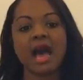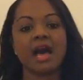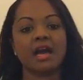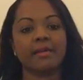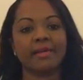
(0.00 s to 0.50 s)

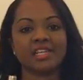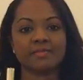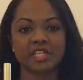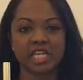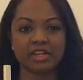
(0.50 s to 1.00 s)
and
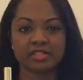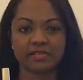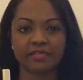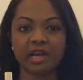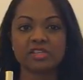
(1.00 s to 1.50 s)
especially because the
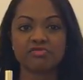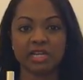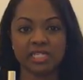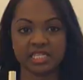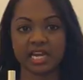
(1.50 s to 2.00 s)
flight's
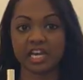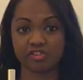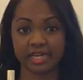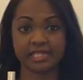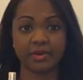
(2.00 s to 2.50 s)
really
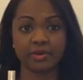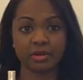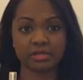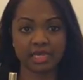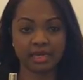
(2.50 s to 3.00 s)
dehydrating on
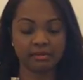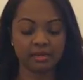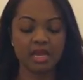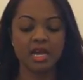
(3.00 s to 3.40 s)
your skin.